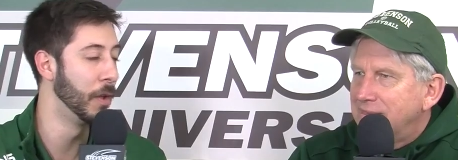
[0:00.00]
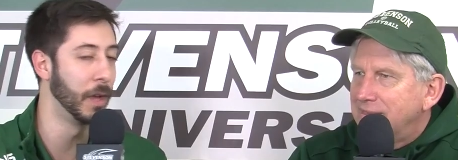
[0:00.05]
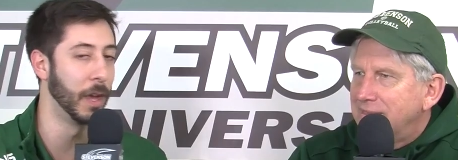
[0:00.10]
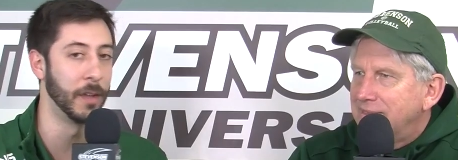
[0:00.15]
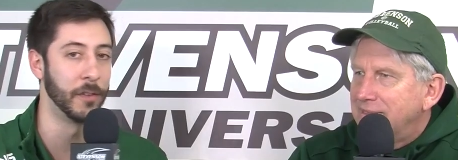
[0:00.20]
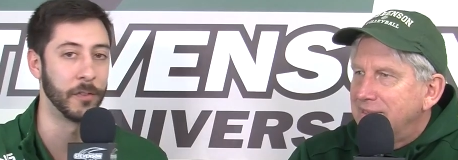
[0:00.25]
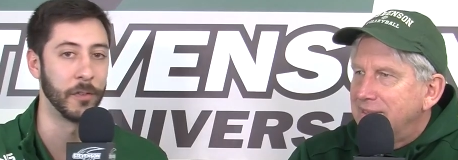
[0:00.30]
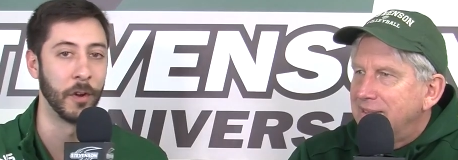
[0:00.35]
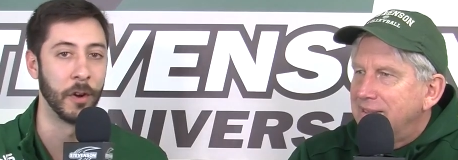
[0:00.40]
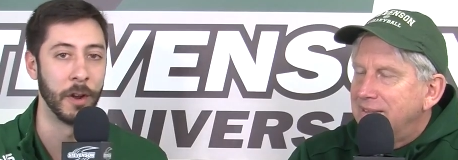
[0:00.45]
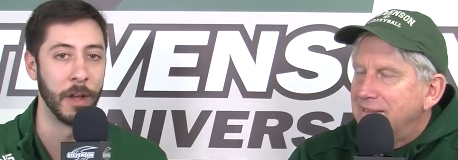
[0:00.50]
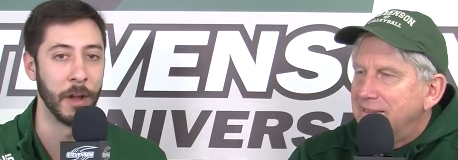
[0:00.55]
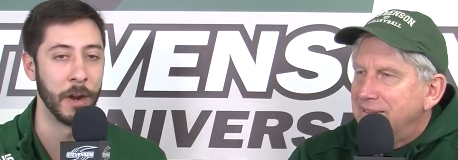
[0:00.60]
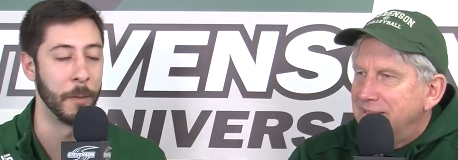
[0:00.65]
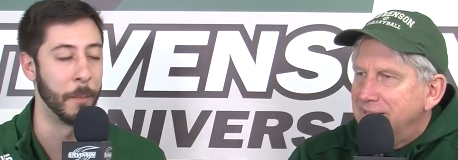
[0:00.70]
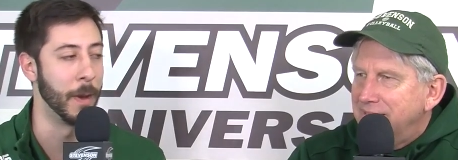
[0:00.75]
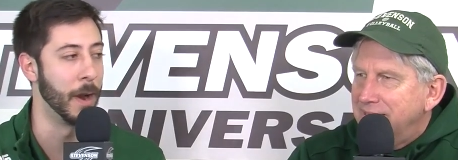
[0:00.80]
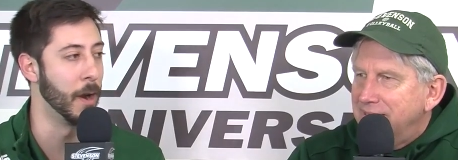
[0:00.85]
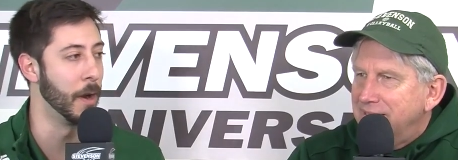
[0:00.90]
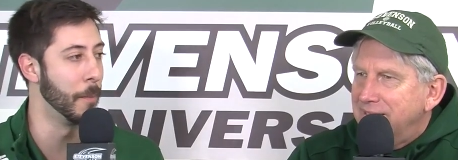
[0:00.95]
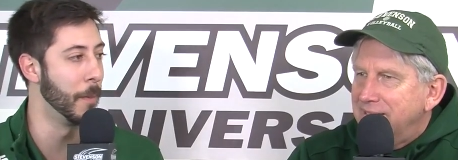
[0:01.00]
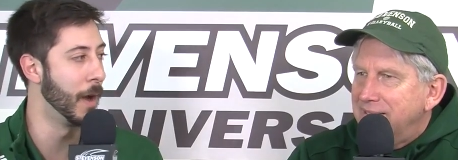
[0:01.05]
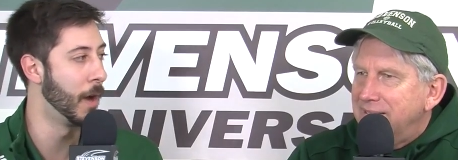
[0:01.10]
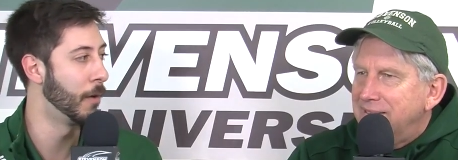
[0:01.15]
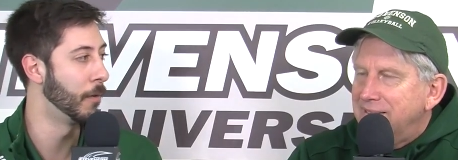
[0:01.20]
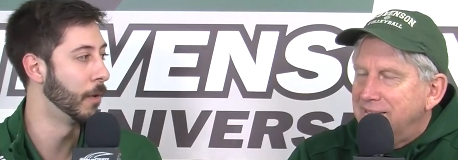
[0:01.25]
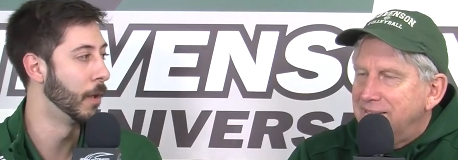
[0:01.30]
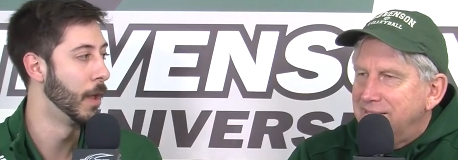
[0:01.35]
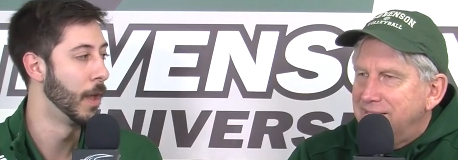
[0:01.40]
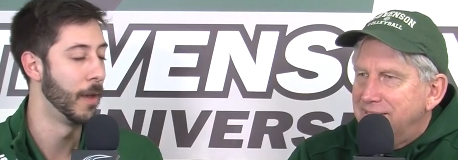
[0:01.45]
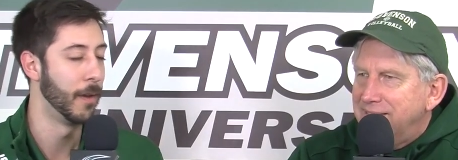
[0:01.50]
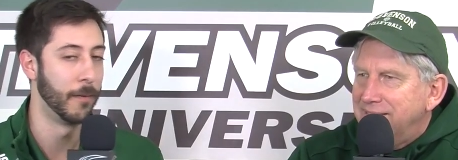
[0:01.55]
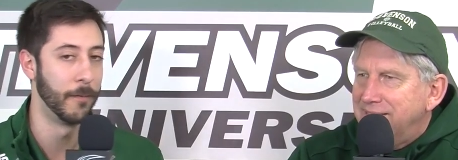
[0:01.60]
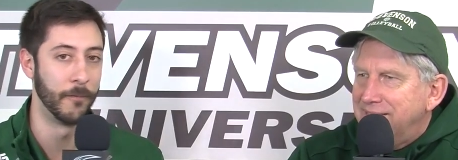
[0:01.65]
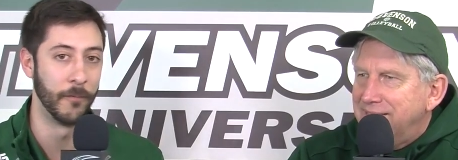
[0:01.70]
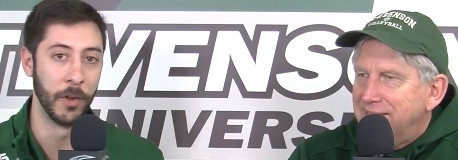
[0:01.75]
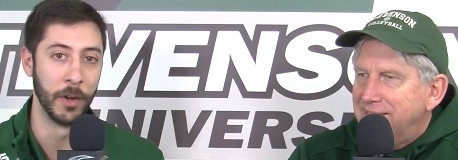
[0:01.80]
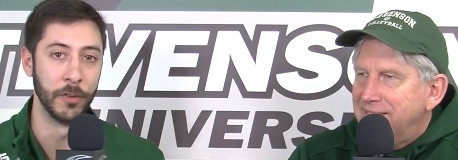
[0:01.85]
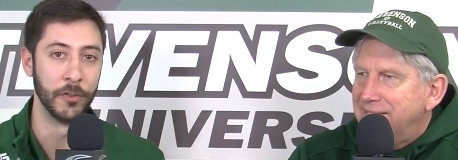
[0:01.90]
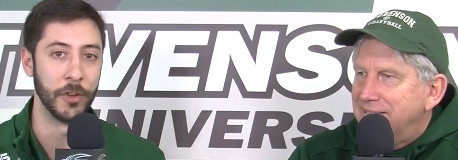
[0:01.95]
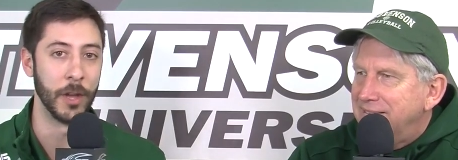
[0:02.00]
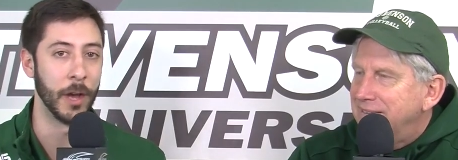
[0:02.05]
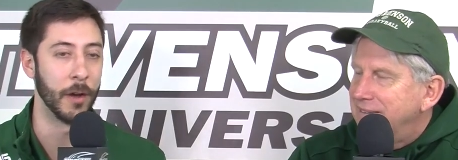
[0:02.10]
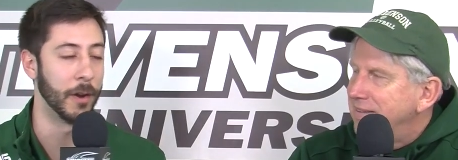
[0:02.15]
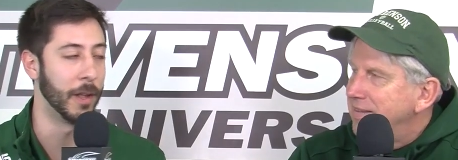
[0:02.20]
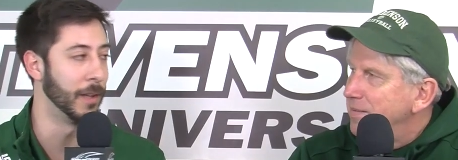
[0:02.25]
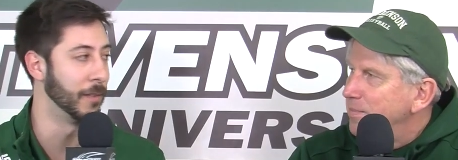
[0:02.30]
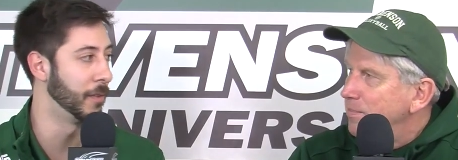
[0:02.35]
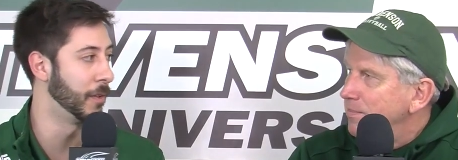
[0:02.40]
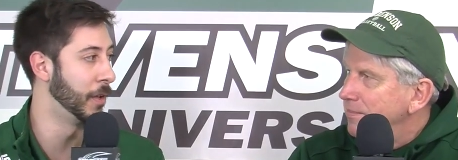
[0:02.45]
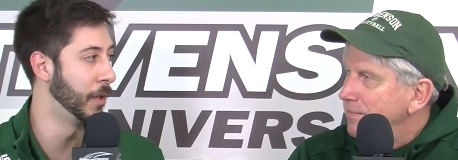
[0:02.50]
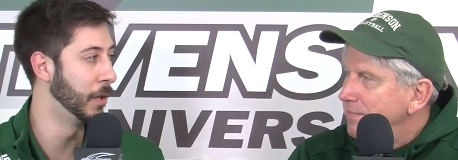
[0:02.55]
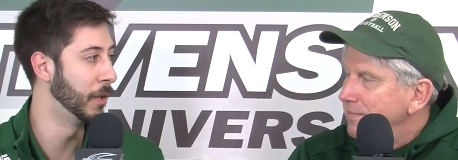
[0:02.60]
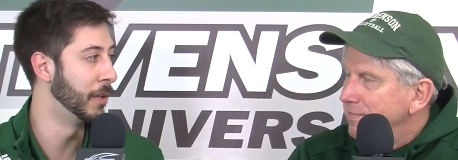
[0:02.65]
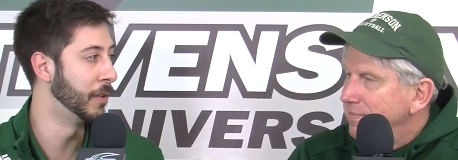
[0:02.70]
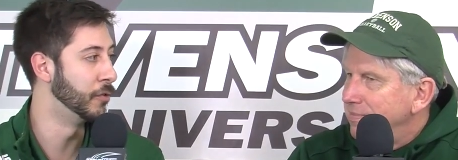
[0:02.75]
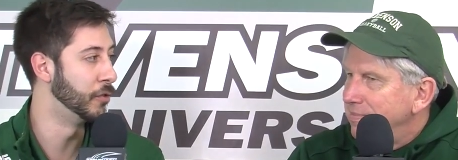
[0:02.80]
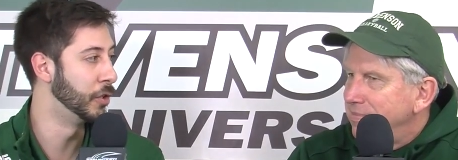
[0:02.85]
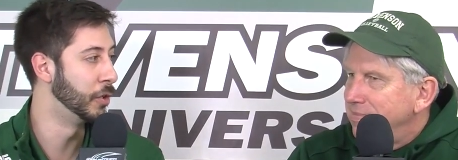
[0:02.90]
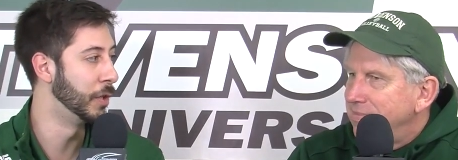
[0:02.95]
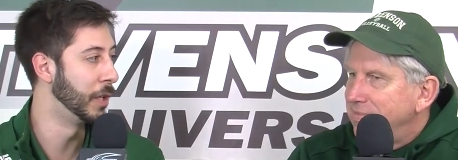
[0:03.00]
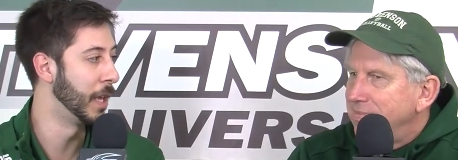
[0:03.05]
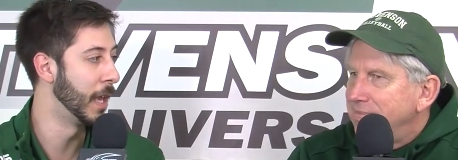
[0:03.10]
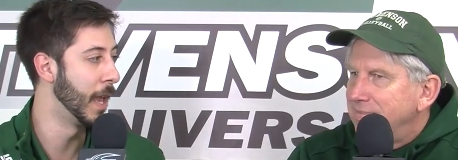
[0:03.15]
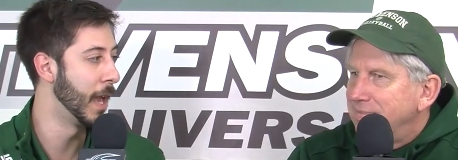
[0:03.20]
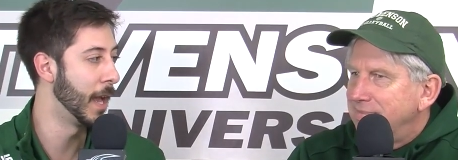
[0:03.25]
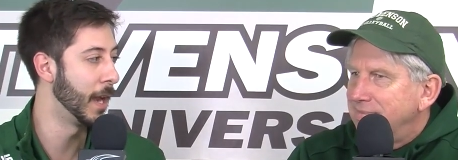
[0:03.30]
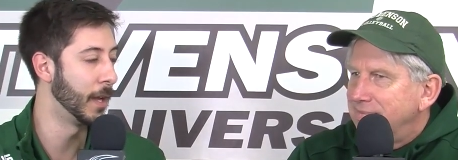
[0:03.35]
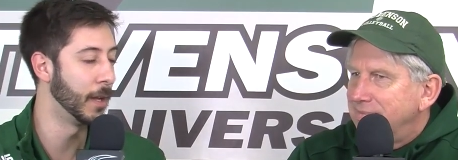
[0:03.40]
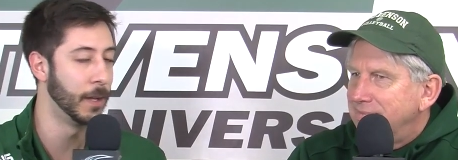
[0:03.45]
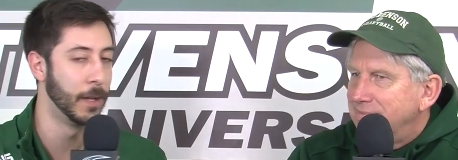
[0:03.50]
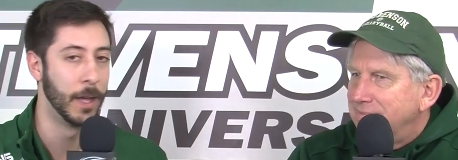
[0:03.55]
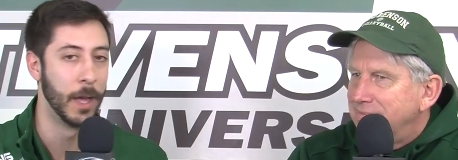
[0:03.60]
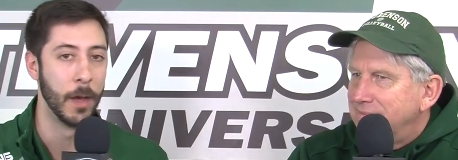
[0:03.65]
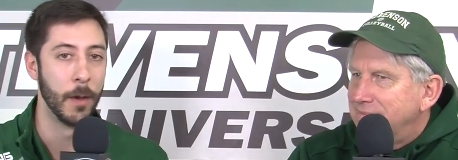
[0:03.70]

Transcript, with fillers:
Speaker 1: You guys start out at Marymount, finish out at Thiel and Juniata,